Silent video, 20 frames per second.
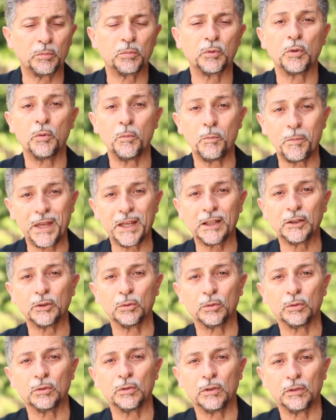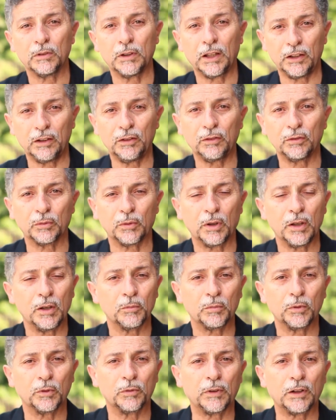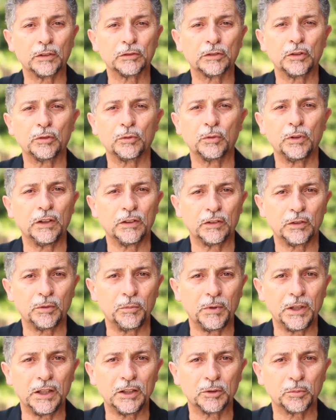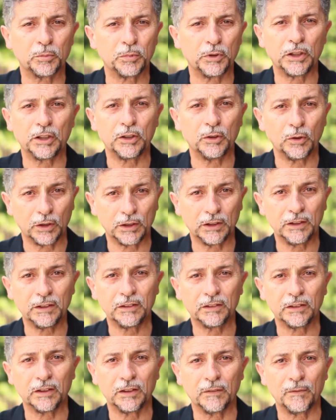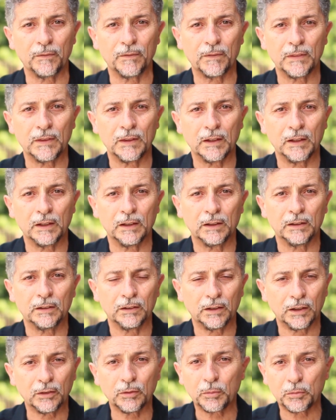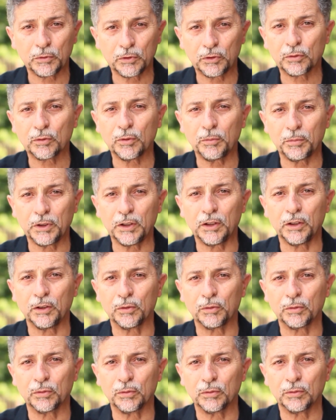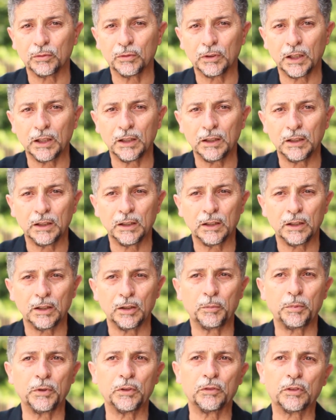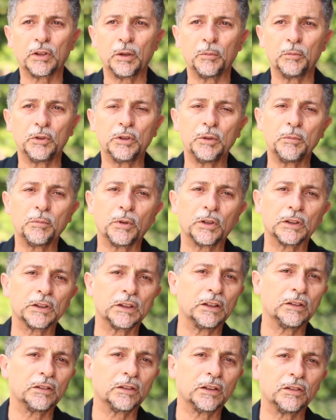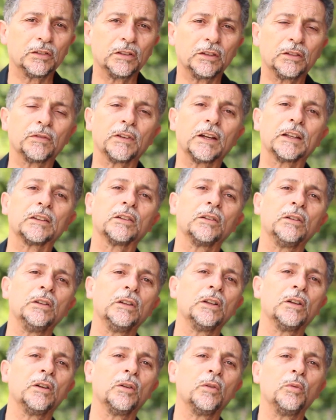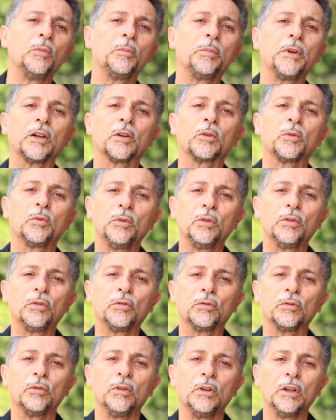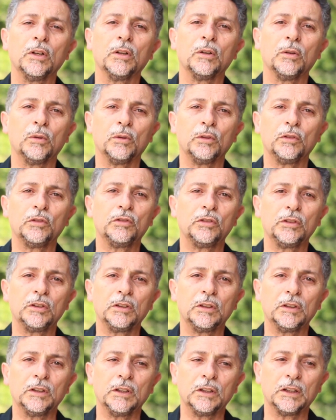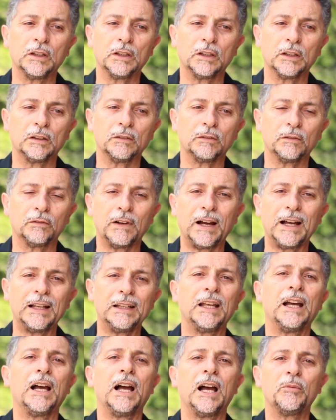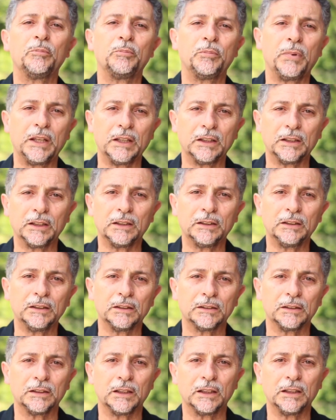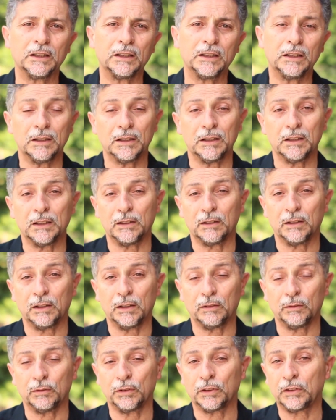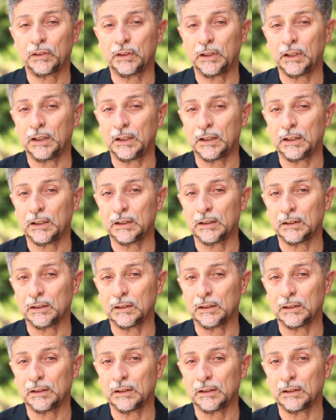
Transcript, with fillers: Out of fear? Is that right? Due to lack of knowledge, ignorance? We will find out about this. I think it is very important that we go on a journey in which it is worth it that you are part of this moment of your physical life, with consciousness